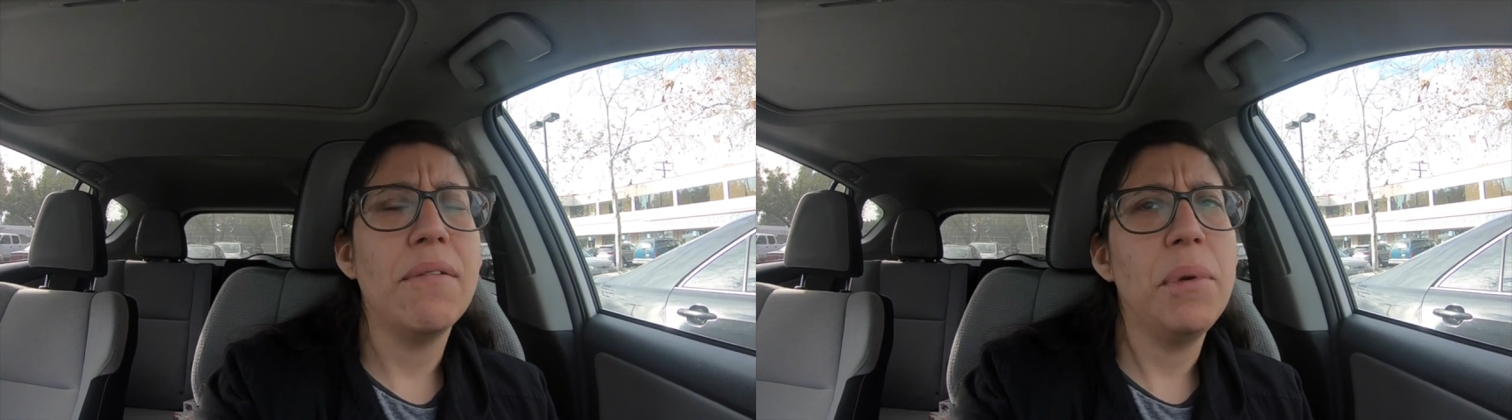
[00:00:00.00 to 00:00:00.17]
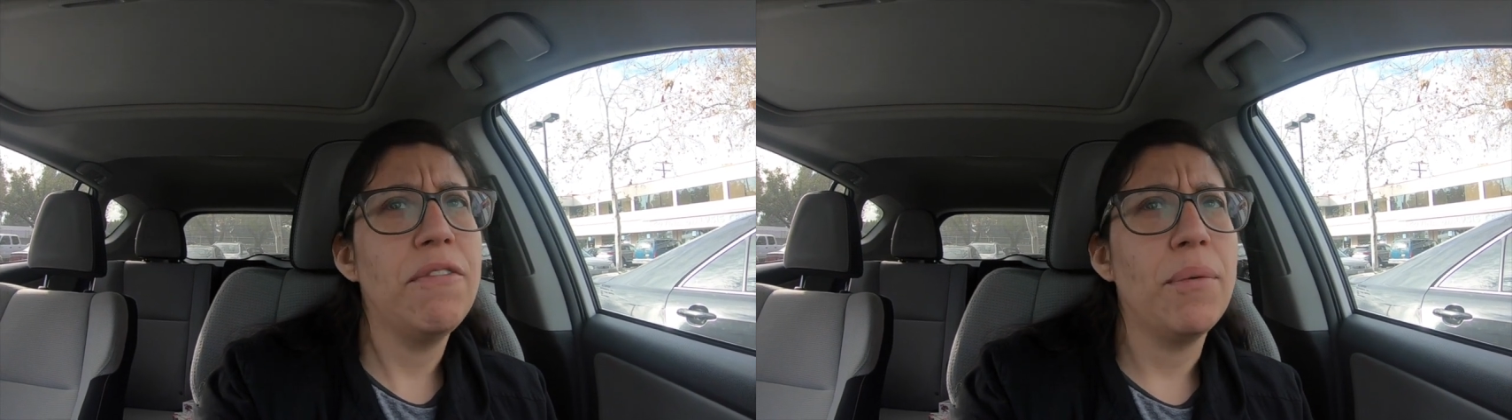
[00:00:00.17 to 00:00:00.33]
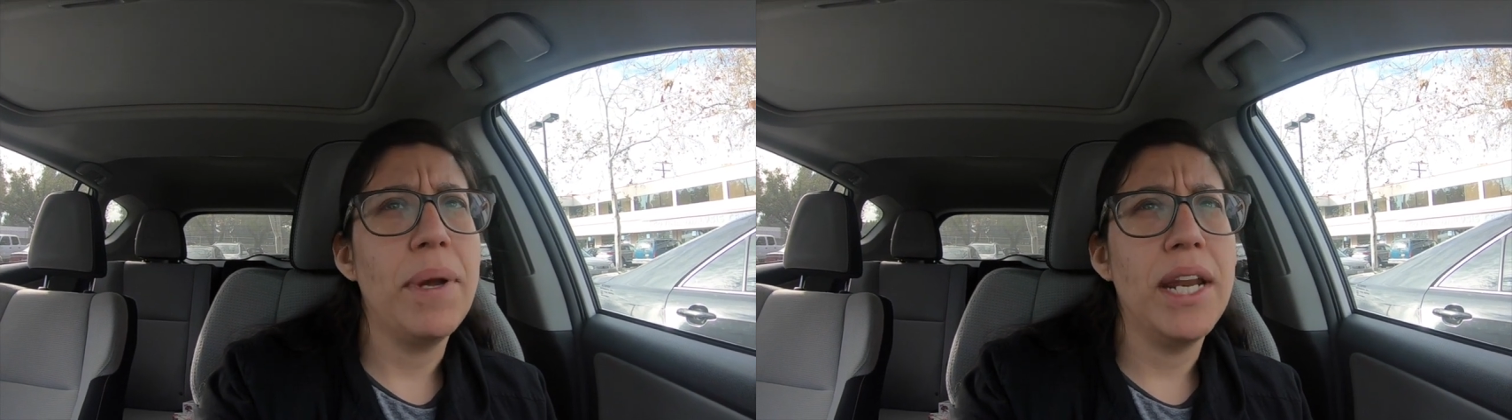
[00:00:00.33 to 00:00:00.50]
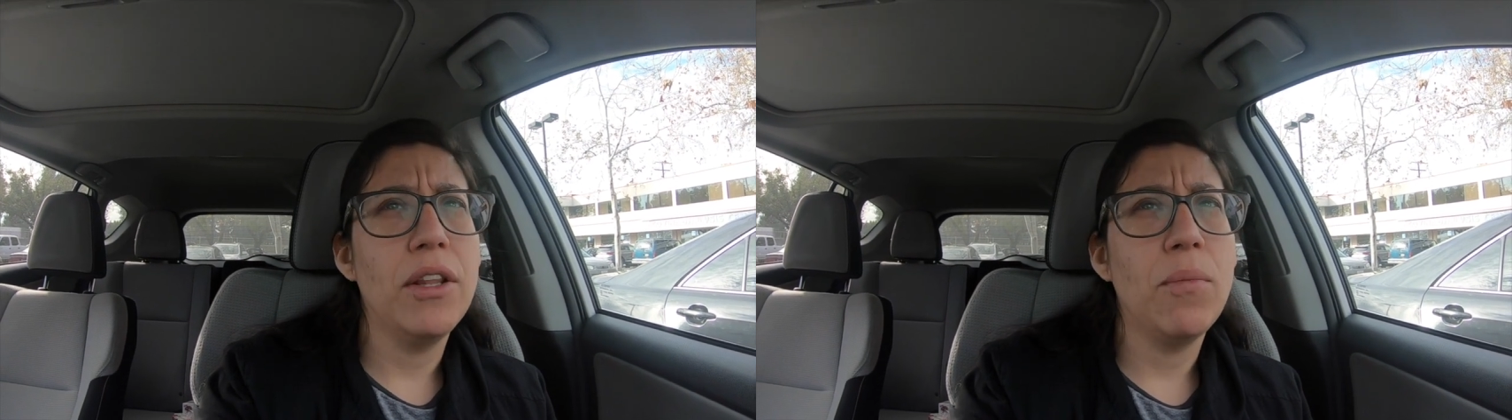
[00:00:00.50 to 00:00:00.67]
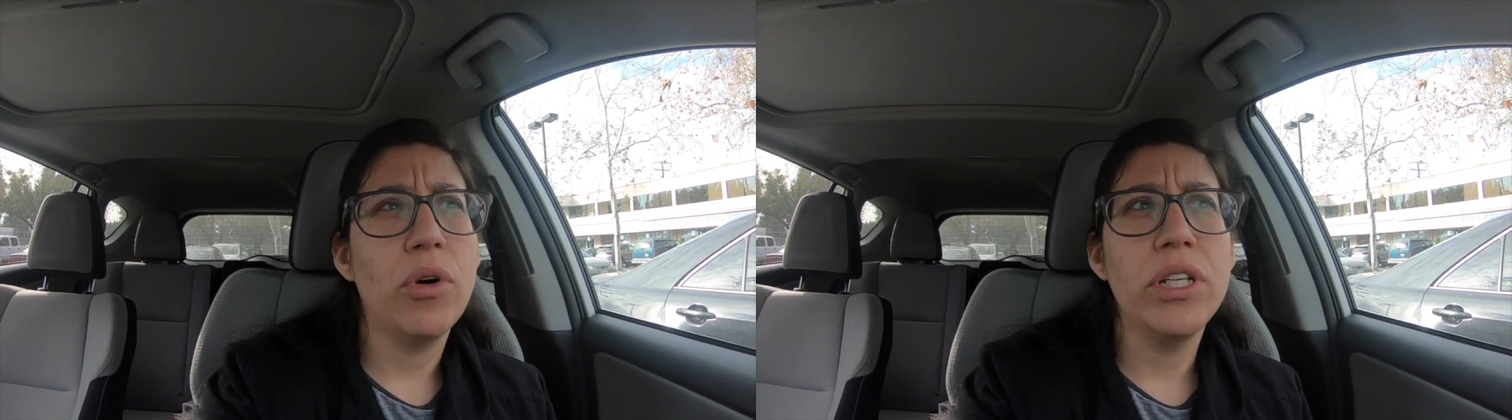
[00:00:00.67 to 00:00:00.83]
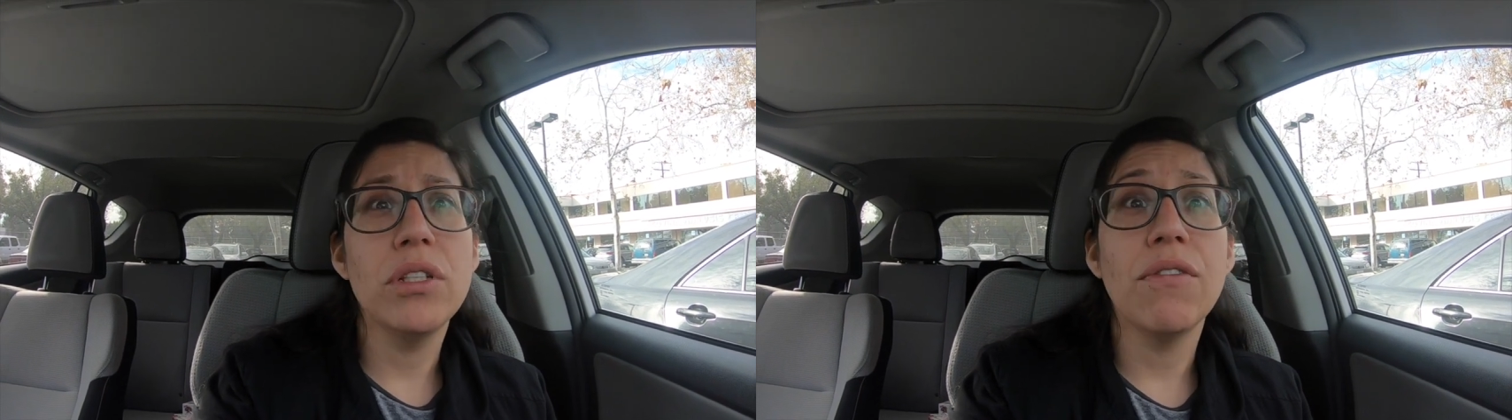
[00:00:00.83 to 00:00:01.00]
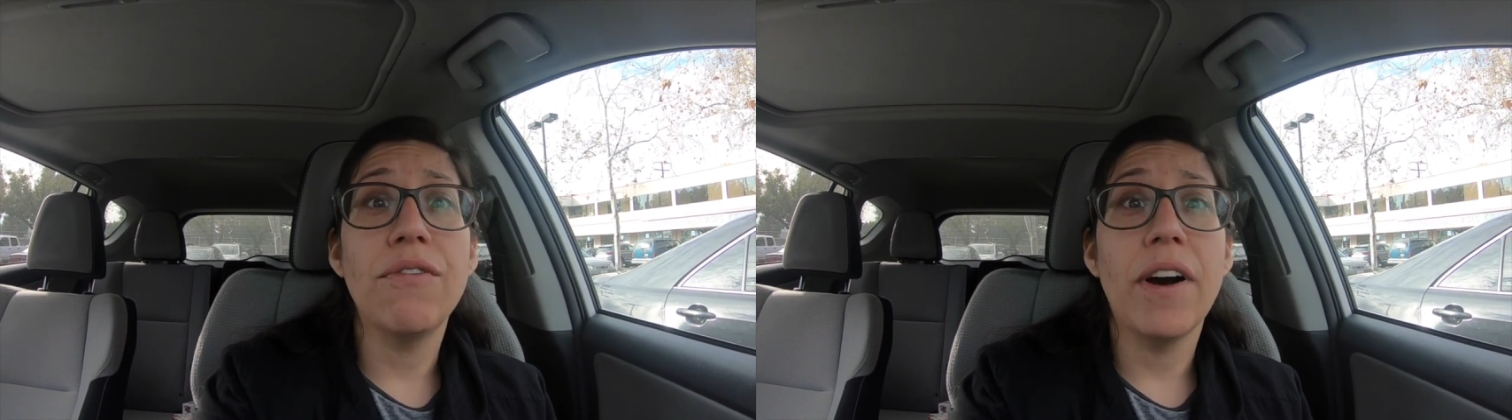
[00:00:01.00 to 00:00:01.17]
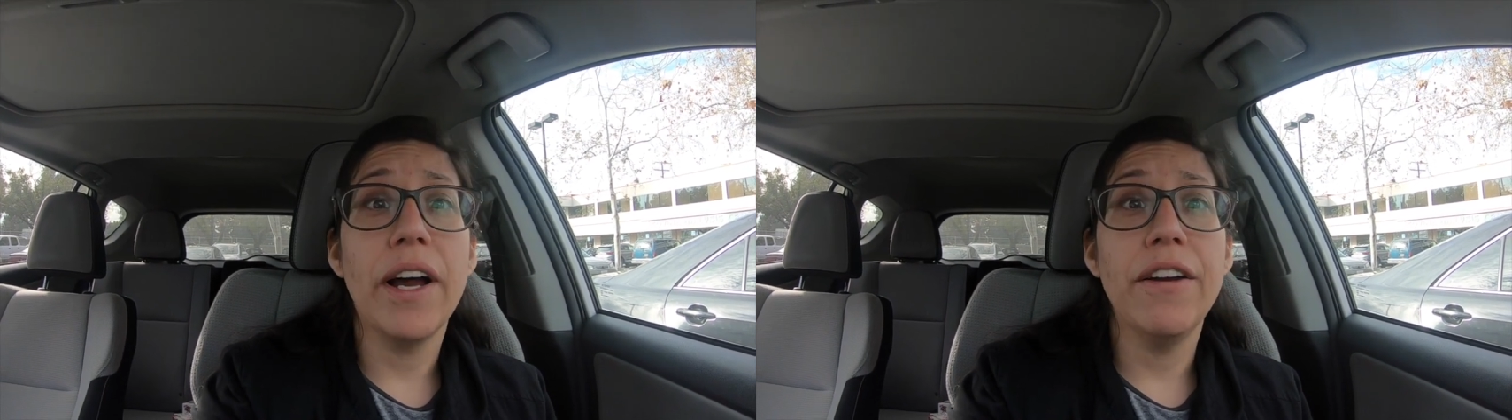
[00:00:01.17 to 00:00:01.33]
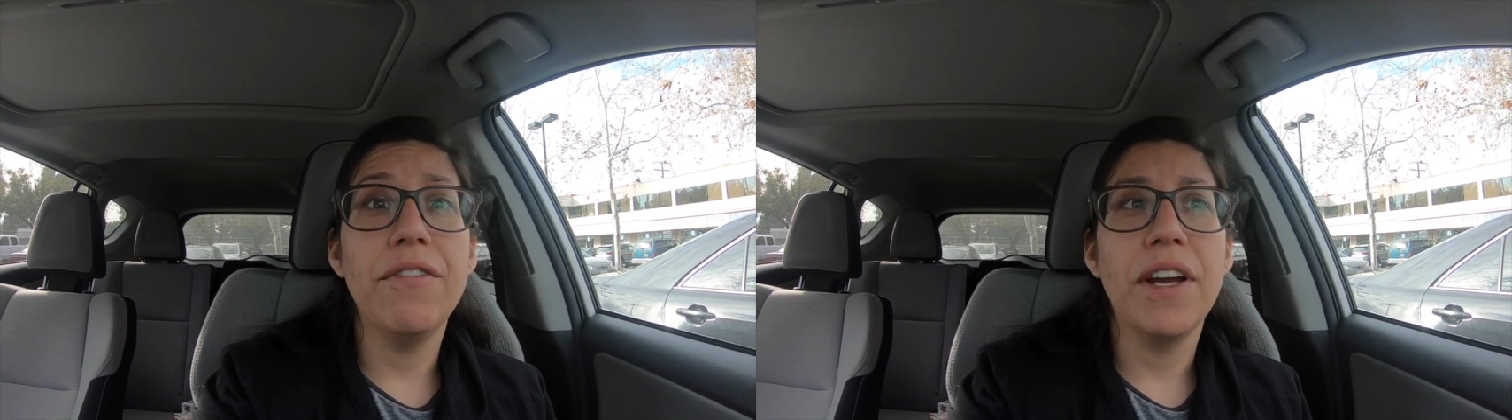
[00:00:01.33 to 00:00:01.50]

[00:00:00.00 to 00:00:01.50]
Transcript: I mean from 8 in the morning till 5.